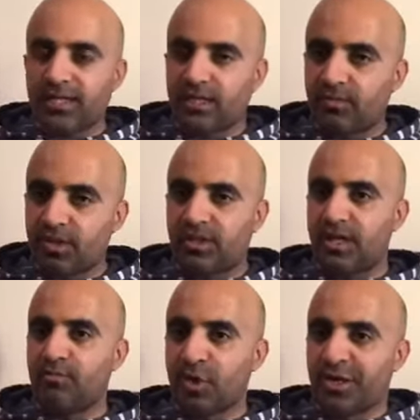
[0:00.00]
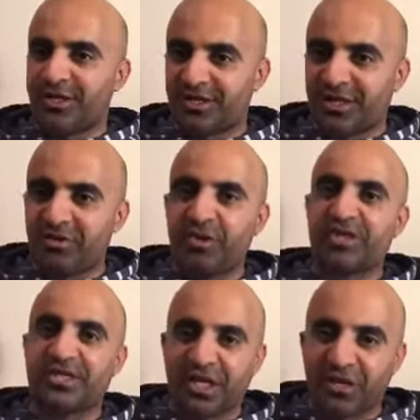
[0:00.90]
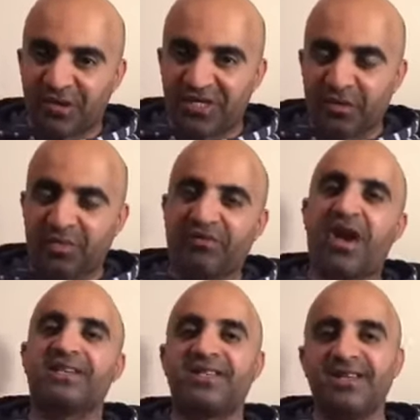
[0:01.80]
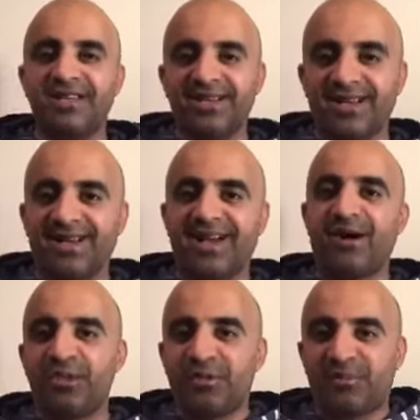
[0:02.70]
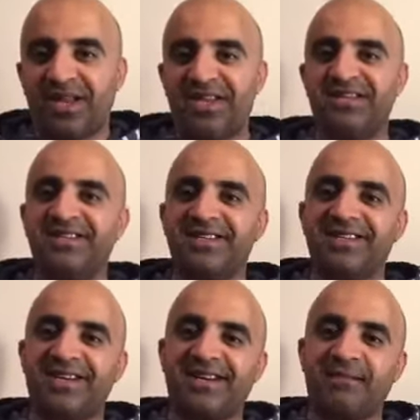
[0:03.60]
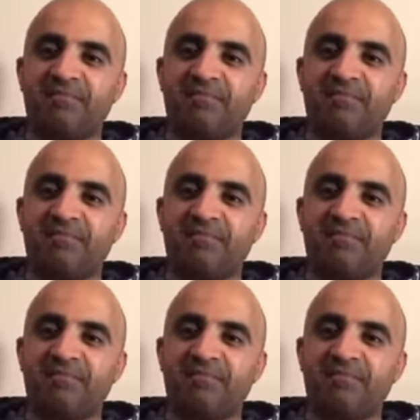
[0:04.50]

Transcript: has to be the same, not necessarily the service they provide on the plane. So